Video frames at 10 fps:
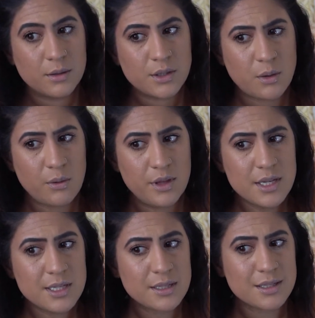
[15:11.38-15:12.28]
So
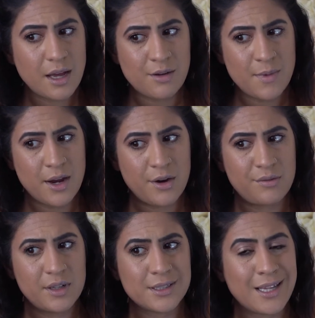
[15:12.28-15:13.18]
this side of my hair
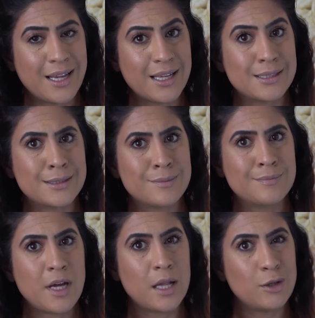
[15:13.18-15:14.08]
feels like it's
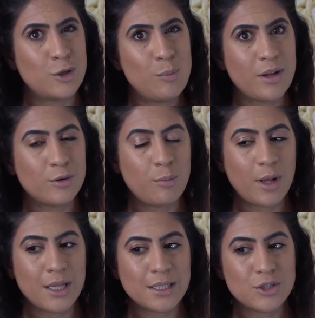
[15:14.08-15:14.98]
a little better,
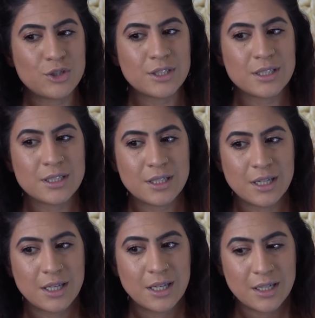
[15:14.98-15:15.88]
but let's
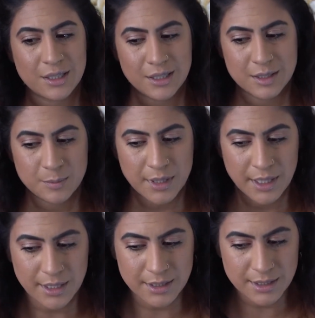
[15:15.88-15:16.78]
play
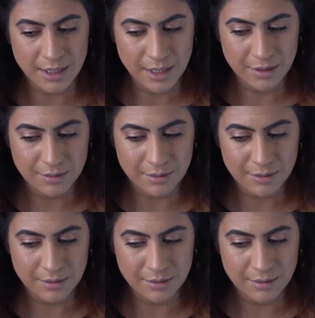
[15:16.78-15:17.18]
and see.